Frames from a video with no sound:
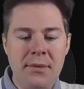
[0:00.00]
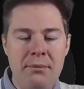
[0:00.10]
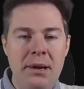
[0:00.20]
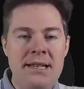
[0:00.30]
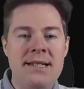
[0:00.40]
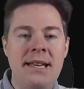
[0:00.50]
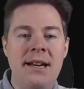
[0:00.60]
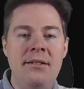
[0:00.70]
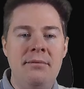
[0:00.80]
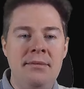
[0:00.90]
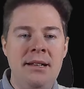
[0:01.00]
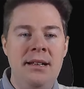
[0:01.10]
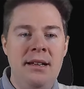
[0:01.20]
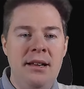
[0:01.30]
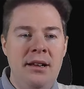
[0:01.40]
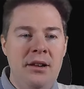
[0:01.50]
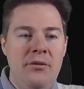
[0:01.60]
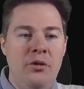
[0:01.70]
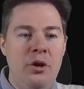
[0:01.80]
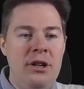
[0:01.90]
paste here.
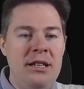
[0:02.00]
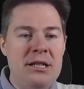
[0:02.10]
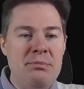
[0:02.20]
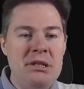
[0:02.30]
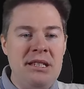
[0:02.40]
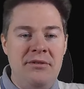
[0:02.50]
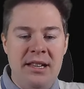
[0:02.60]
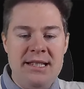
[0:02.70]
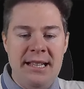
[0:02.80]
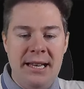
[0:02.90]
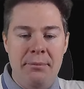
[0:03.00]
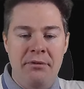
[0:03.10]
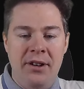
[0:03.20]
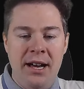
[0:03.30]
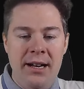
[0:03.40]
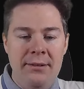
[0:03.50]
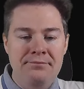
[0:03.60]
For the specific setup file,